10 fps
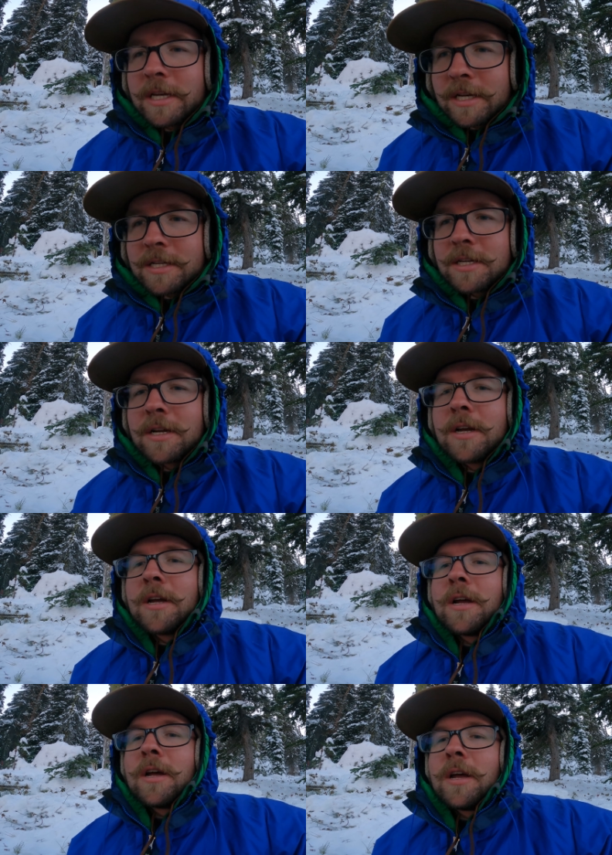eat
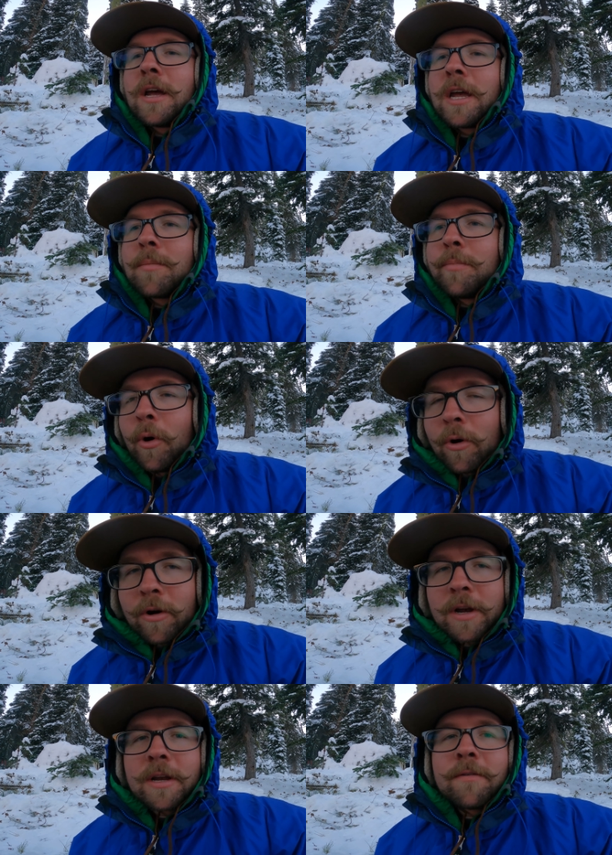a
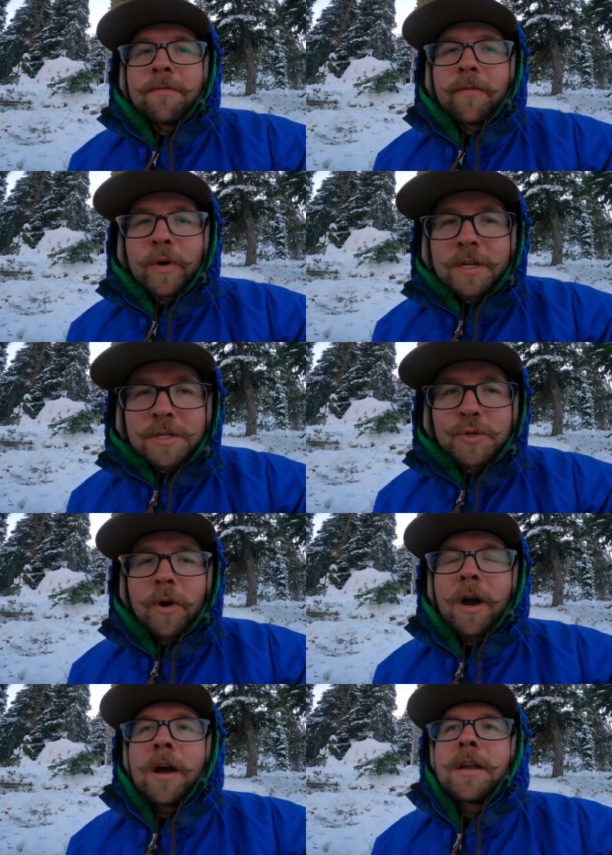boring
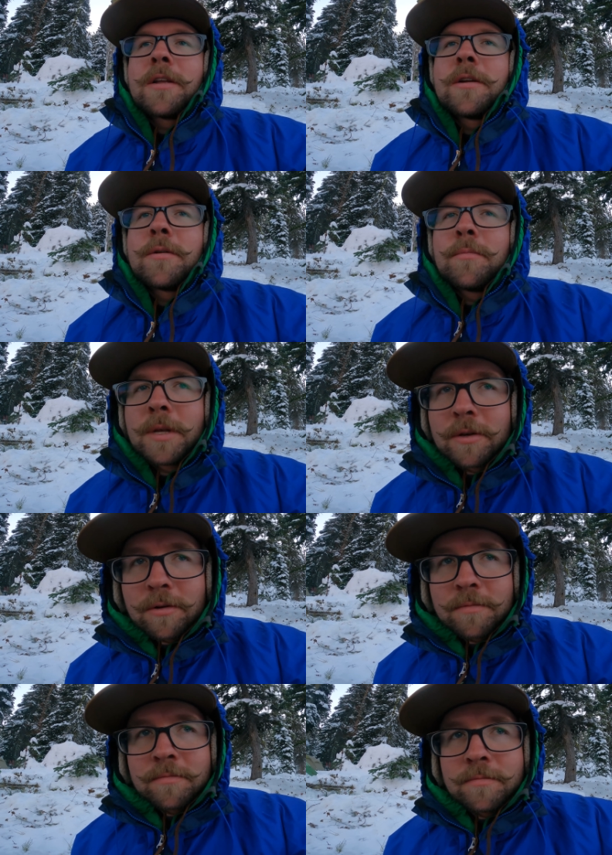freeze-dried meal.